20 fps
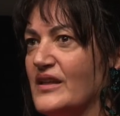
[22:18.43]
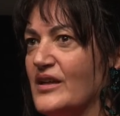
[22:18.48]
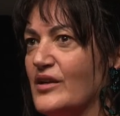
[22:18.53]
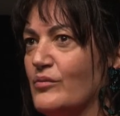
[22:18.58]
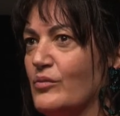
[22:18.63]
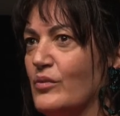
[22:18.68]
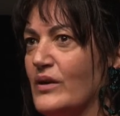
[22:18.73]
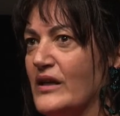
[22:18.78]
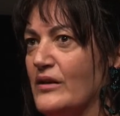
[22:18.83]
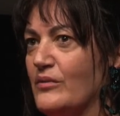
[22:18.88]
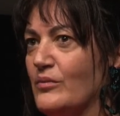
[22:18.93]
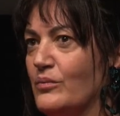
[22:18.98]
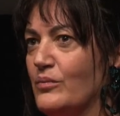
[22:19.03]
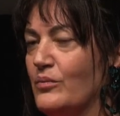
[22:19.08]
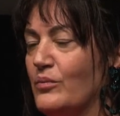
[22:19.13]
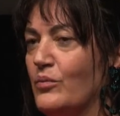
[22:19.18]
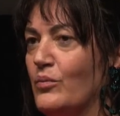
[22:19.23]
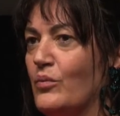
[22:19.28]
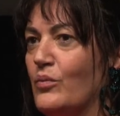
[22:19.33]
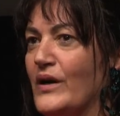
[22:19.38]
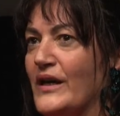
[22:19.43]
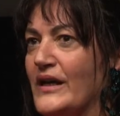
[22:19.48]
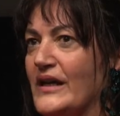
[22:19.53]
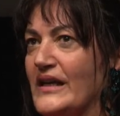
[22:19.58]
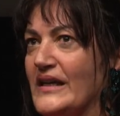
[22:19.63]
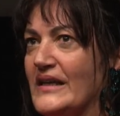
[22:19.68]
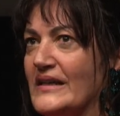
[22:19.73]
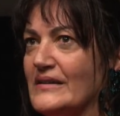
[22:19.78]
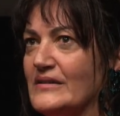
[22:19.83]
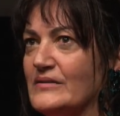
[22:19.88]

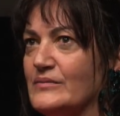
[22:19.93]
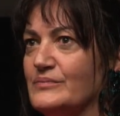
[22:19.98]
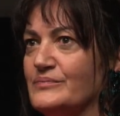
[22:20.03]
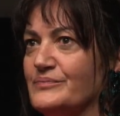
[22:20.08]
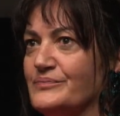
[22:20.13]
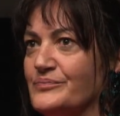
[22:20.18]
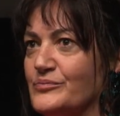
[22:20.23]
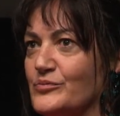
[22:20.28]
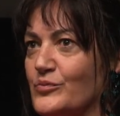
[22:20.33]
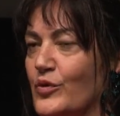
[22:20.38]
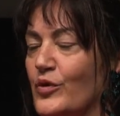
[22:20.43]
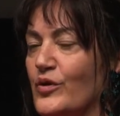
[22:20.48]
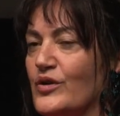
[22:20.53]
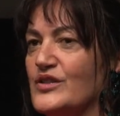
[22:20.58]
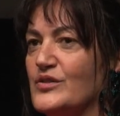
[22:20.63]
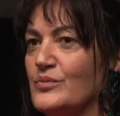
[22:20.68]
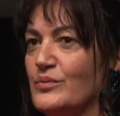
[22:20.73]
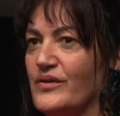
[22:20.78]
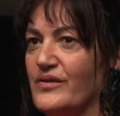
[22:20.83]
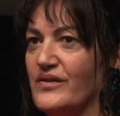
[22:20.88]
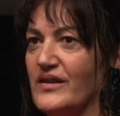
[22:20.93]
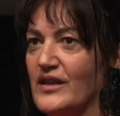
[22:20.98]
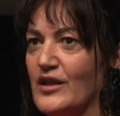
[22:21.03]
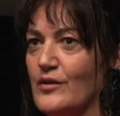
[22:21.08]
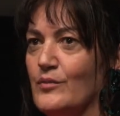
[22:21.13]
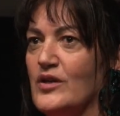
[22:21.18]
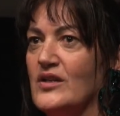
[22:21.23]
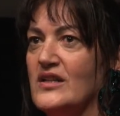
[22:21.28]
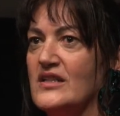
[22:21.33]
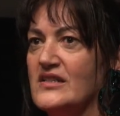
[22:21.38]
we worked with the
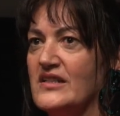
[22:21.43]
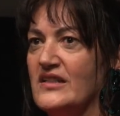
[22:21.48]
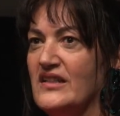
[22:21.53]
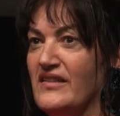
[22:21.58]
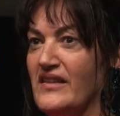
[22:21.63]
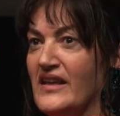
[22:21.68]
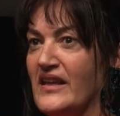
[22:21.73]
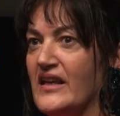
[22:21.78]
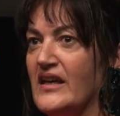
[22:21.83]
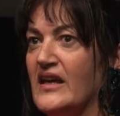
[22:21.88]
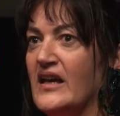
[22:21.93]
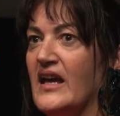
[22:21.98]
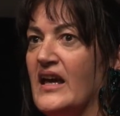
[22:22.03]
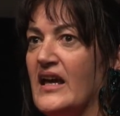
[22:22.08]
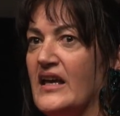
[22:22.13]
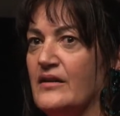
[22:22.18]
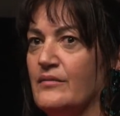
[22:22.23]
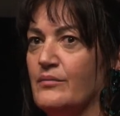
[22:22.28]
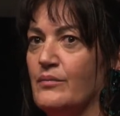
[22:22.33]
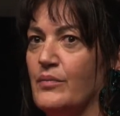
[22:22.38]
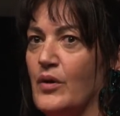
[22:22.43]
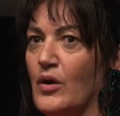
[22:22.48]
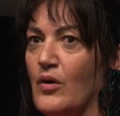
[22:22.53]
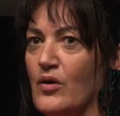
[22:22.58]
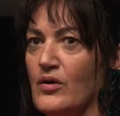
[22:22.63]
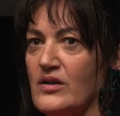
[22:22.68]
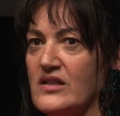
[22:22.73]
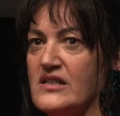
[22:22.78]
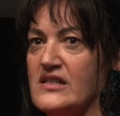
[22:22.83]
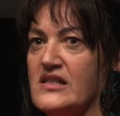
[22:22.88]
community there and
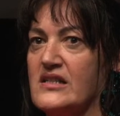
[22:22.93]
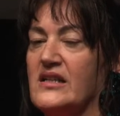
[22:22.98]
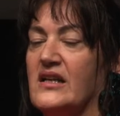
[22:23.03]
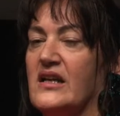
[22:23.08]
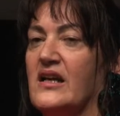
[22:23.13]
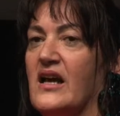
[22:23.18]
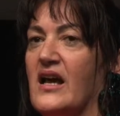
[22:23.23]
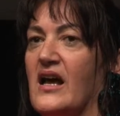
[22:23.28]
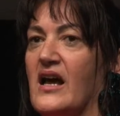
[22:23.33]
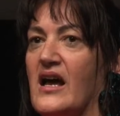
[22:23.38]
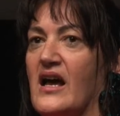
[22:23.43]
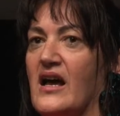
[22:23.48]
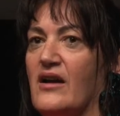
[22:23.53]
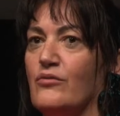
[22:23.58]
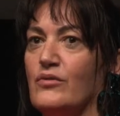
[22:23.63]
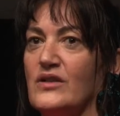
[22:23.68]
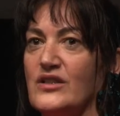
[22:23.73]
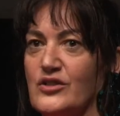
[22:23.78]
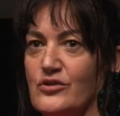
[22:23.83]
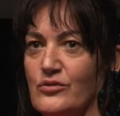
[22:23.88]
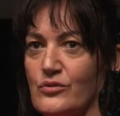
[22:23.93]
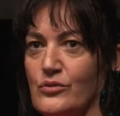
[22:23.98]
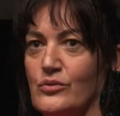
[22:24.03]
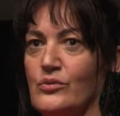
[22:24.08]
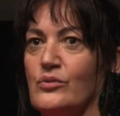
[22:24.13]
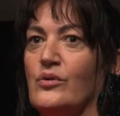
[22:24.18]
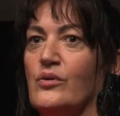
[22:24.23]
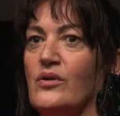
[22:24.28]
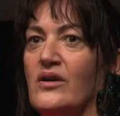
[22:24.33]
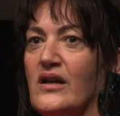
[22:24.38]
blocked a
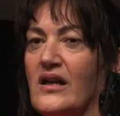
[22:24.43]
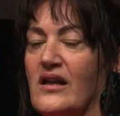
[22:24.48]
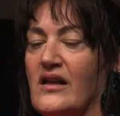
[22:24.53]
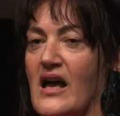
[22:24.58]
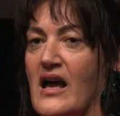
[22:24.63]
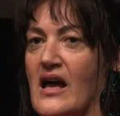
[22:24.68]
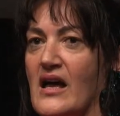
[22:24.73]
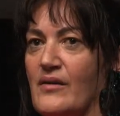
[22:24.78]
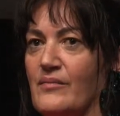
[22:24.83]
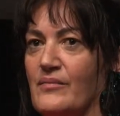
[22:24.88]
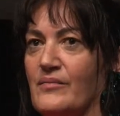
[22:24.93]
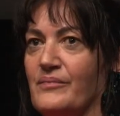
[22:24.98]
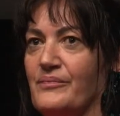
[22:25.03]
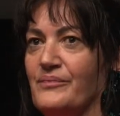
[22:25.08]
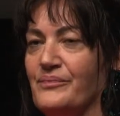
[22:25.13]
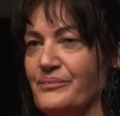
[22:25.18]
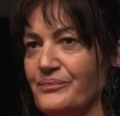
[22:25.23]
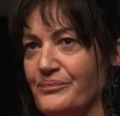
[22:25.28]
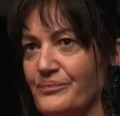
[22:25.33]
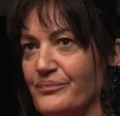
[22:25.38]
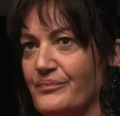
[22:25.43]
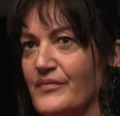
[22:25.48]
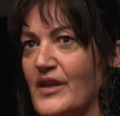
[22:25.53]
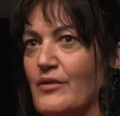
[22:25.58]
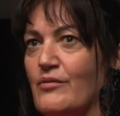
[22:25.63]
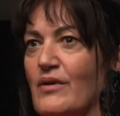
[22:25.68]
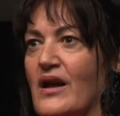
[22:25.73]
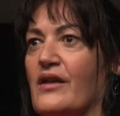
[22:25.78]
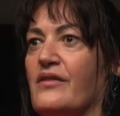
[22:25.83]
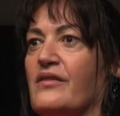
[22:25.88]
ritual
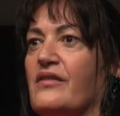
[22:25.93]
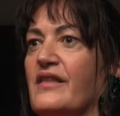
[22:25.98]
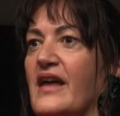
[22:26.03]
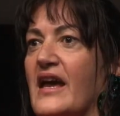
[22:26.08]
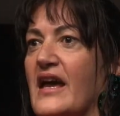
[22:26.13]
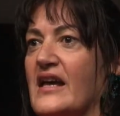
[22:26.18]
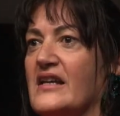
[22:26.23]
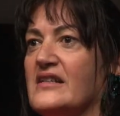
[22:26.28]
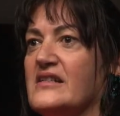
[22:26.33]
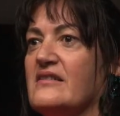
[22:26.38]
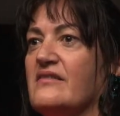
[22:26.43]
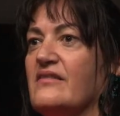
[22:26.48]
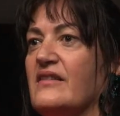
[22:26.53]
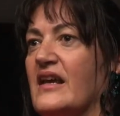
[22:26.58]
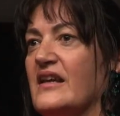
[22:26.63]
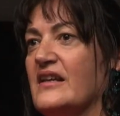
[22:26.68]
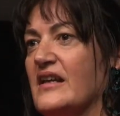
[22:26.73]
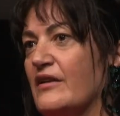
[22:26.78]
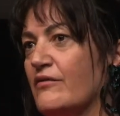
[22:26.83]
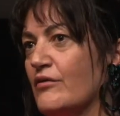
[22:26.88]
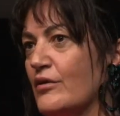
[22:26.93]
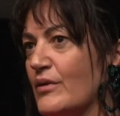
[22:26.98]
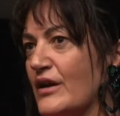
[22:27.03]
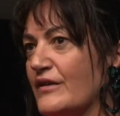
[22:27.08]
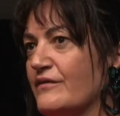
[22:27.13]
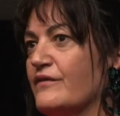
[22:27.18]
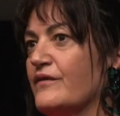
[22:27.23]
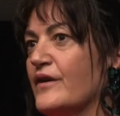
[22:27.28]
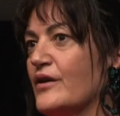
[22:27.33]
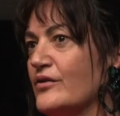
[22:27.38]
around that everyone
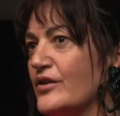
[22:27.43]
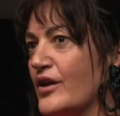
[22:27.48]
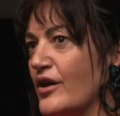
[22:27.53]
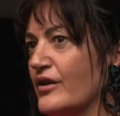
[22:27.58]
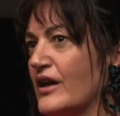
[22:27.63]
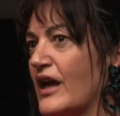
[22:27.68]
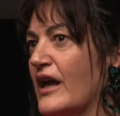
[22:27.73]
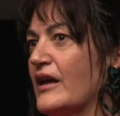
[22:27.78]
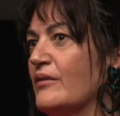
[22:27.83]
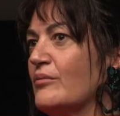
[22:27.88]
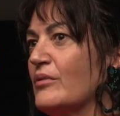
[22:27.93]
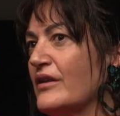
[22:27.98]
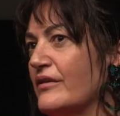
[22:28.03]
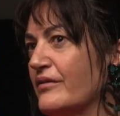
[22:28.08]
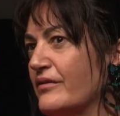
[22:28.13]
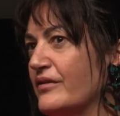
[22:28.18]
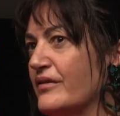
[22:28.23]
felt okay with.